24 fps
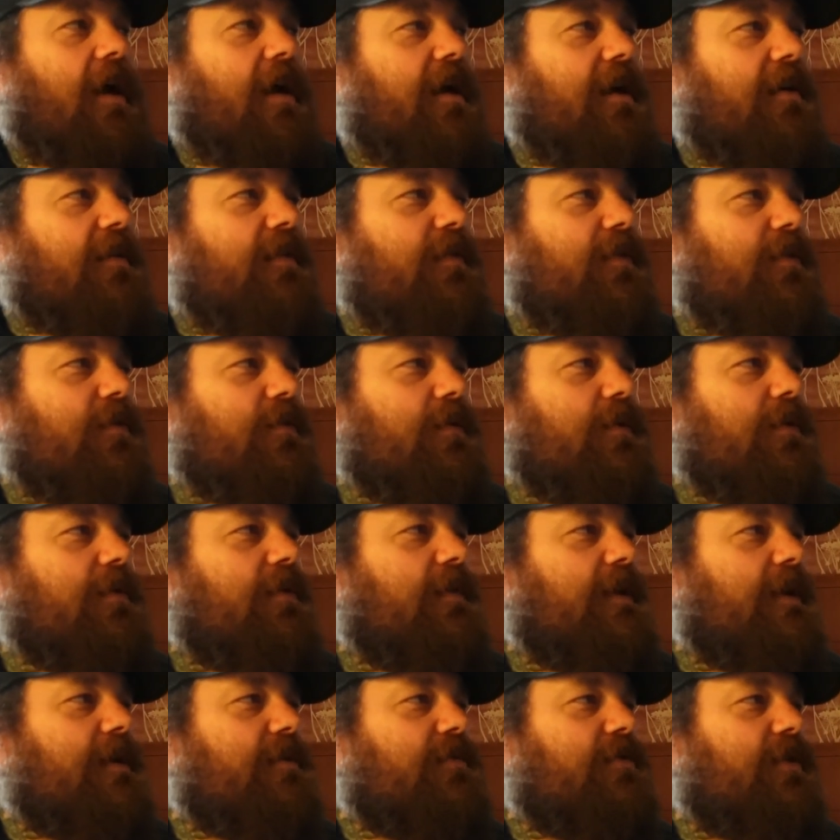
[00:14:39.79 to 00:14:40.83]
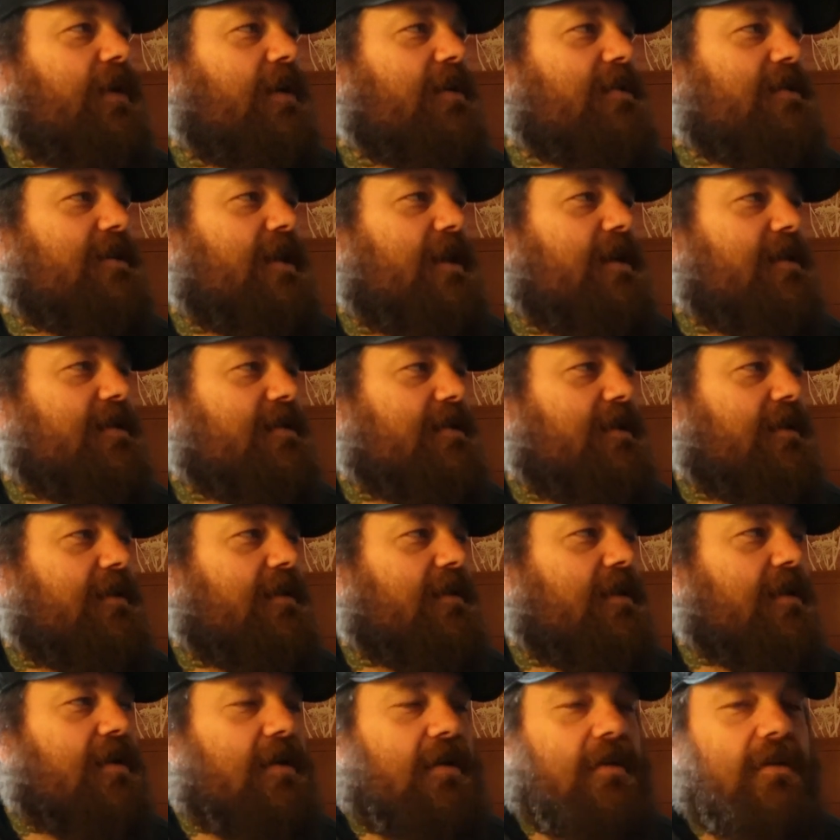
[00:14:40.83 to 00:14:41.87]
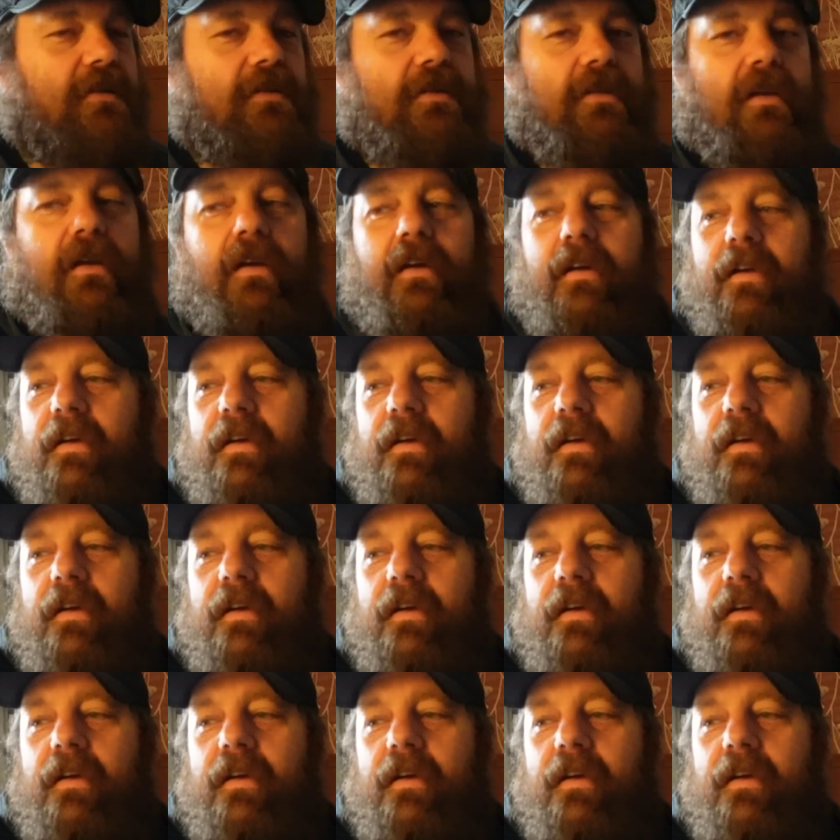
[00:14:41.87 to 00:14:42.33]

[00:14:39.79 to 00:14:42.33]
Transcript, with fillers: I guess the real thing I'm trying to say is that things